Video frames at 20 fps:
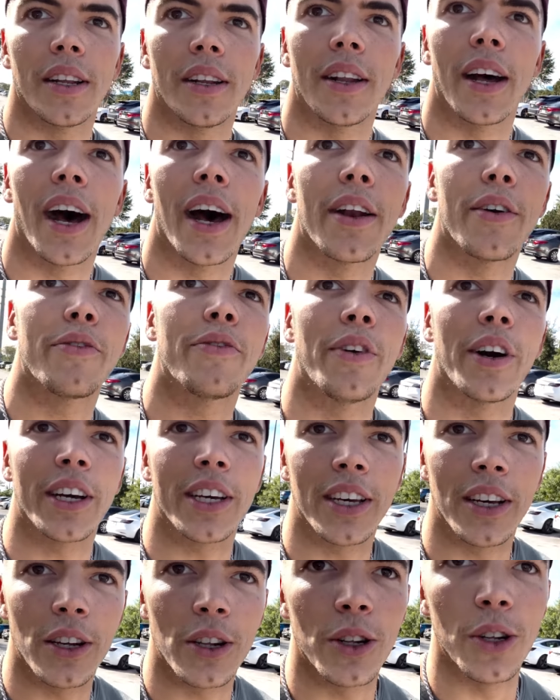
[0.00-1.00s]
Not a
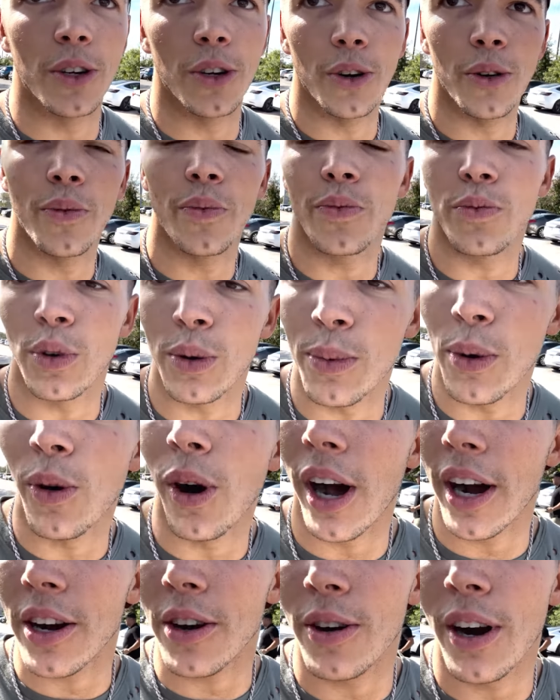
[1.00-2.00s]
fucking clue. We've been
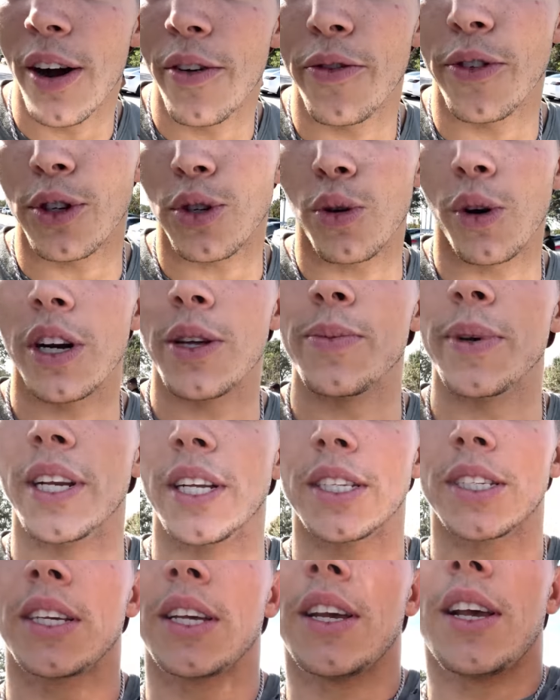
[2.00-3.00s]
walking around for 20
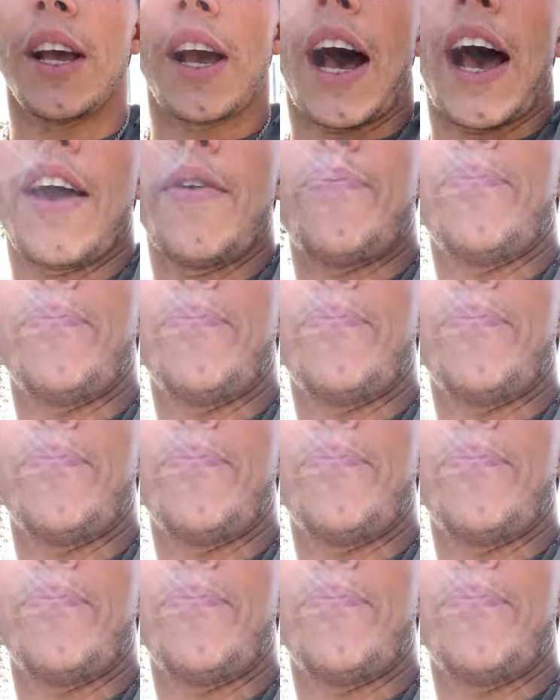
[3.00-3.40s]
minutes. I